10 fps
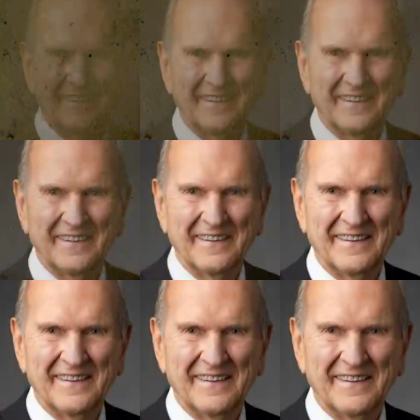
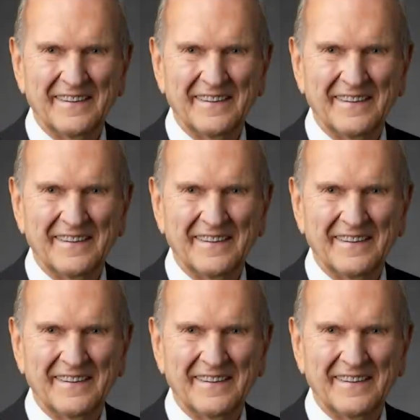
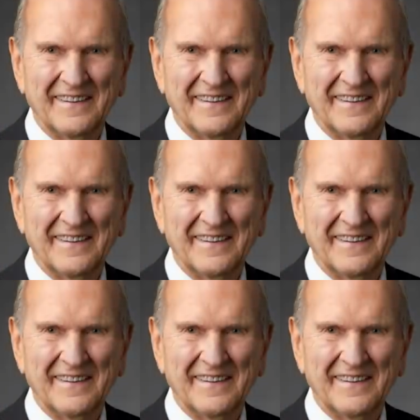No one is speaking in this clip.